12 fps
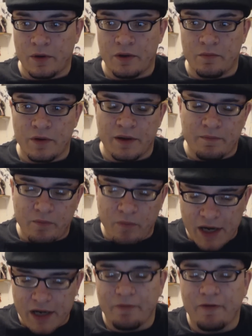we, we
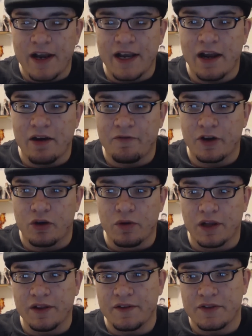wind up finding out very
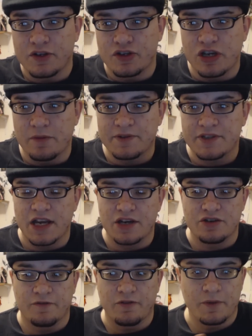quickly that this ship is
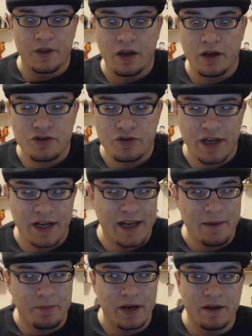actually from the country. I
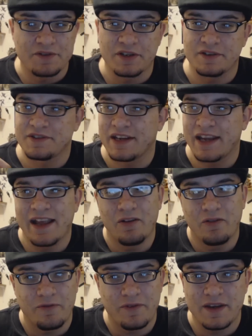can't pronounce it because it's like
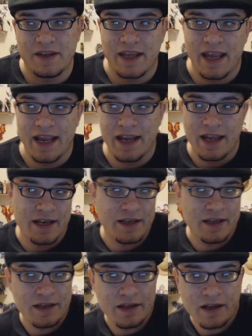L V K N
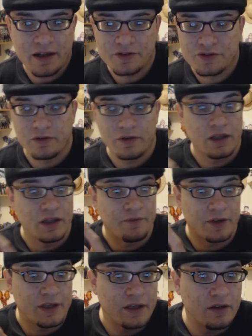E L, so
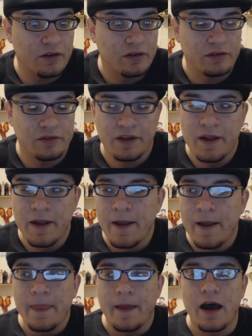Levinil
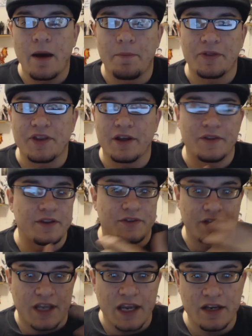uh, but the, the,
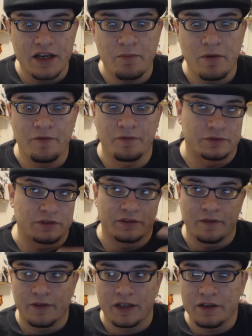the kingdom of
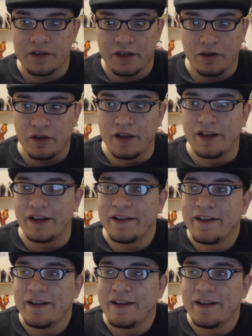Lavarniel,